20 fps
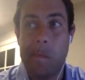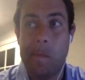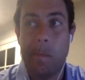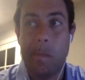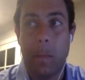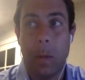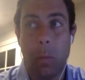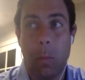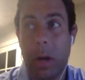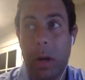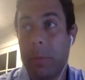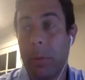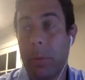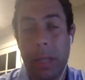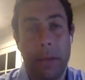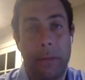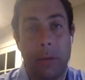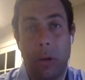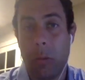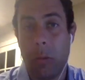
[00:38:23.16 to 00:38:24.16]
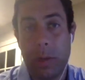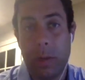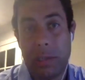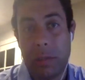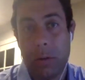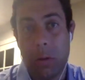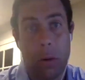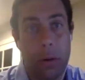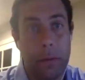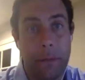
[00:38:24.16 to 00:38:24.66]
we're able to give you a risk
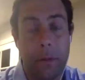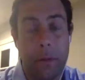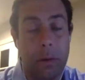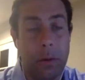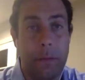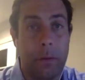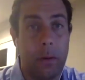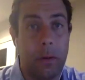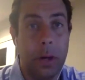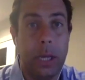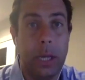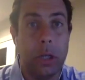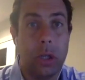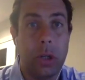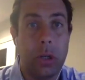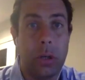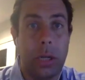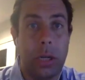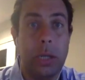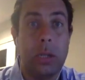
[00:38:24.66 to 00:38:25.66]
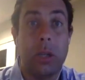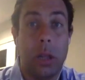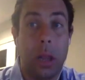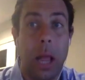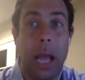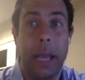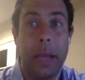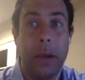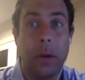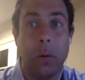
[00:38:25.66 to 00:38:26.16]
score for each
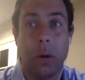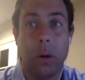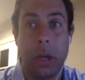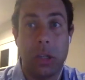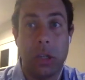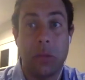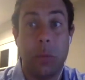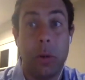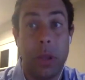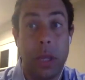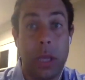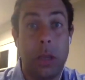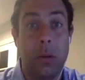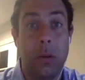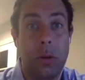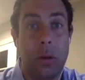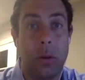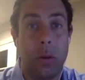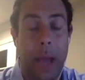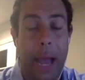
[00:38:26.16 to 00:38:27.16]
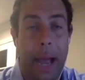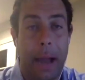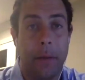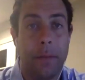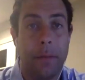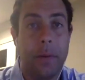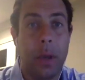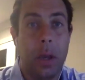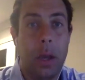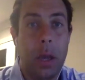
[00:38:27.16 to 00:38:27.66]
client or customer that you do
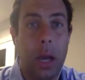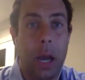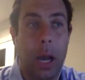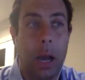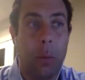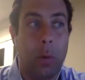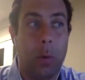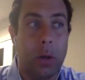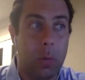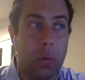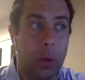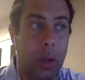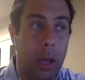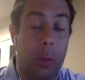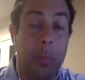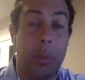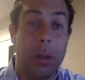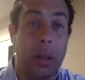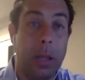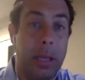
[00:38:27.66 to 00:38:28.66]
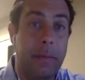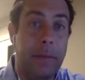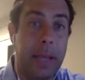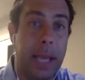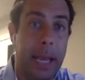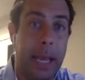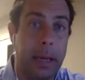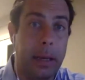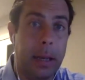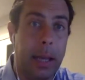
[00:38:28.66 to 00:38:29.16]
have, which will help
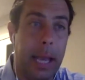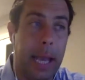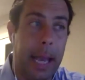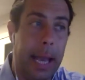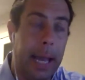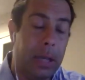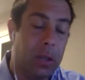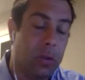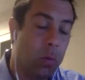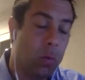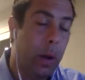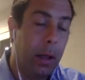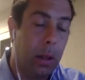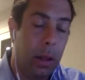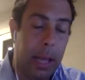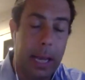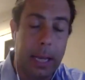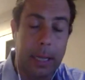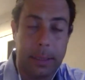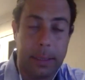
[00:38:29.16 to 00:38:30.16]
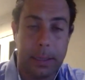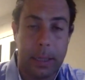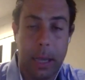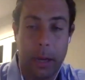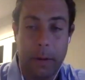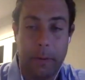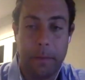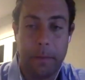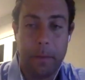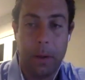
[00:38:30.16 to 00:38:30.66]
alleviate as well as kind
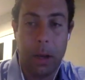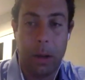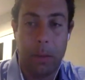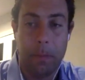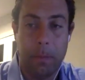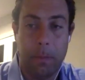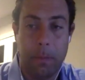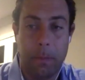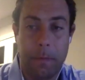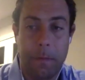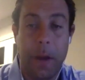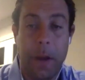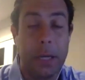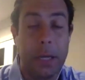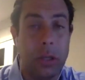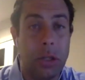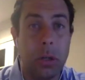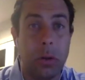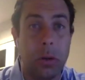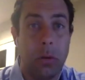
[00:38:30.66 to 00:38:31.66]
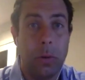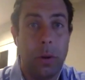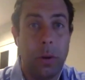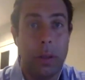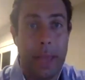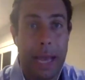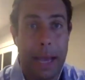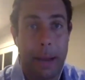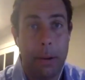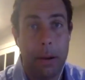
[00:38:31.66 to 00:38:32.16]
of fine tune
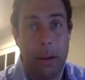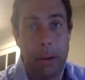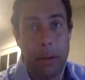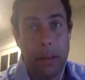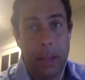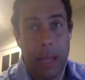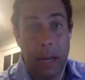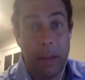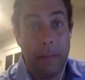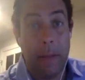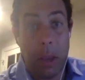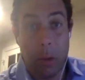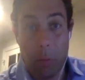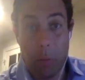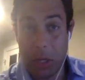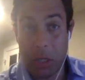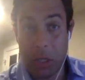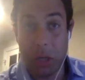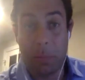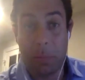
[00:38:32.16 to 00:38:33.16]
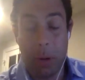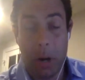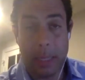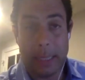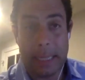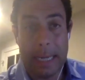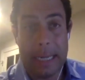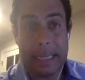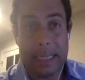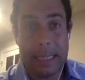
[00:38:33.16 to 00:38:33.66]
that evaluation
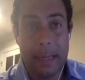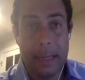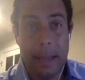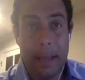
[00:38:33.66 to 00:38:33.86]
process.